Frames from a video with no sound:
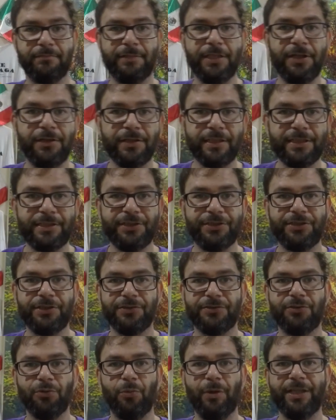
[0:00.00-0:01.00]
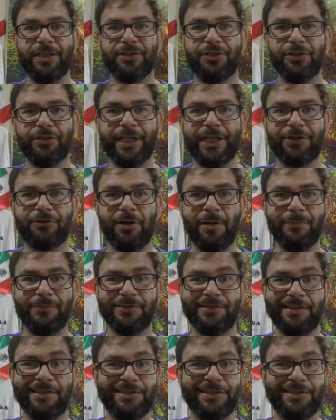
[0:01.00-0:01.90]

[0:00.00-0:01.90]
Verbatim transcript: you know, this is just the way the cookie crumbles.